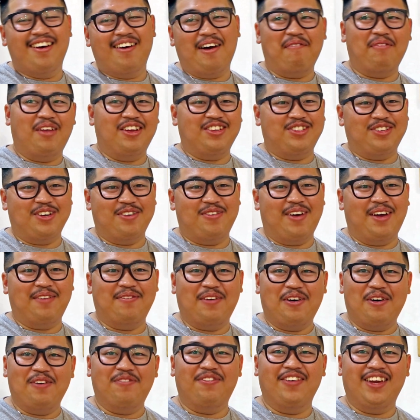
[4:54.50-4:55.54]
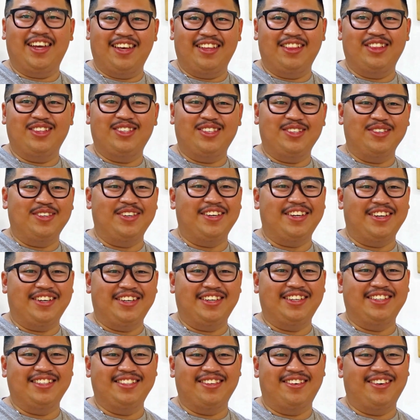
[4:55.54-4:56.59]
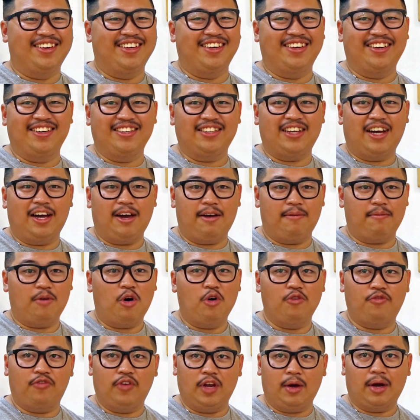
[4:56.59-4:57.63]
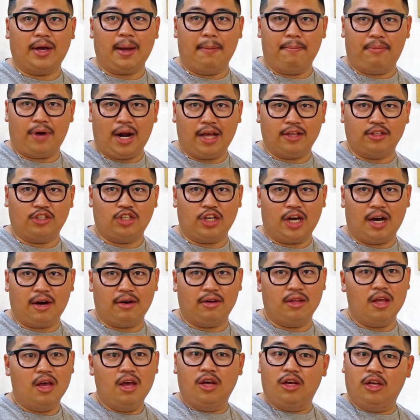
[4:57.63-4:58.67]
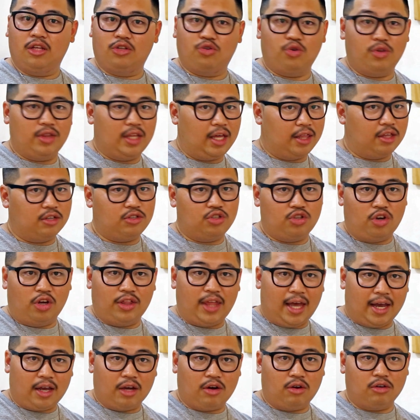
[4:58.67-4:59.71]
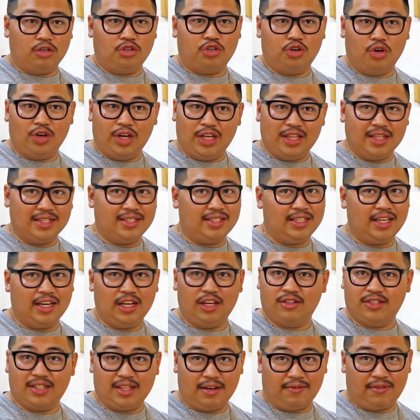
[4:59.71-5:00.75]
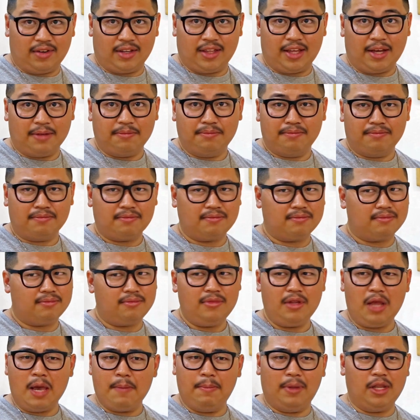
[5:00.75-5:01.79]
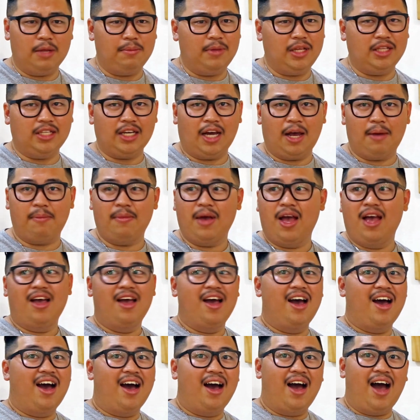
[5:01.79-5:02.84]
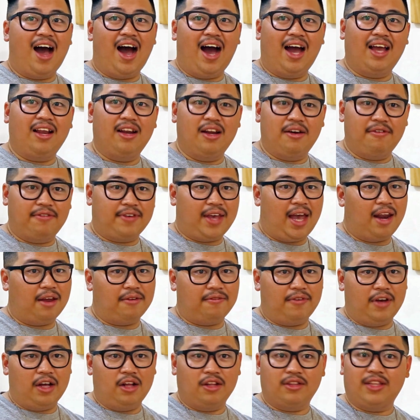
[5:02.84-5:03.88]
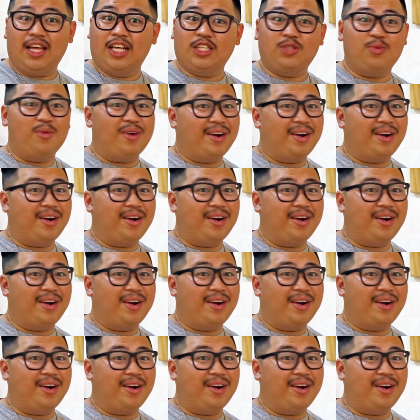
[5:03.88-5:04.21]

I'm not sure when, hopefully in 2 years or a year's time, hopefully I can branch out into another store that I can control in the city and stuff like that. But in the meantime, I love Canning Vale, that's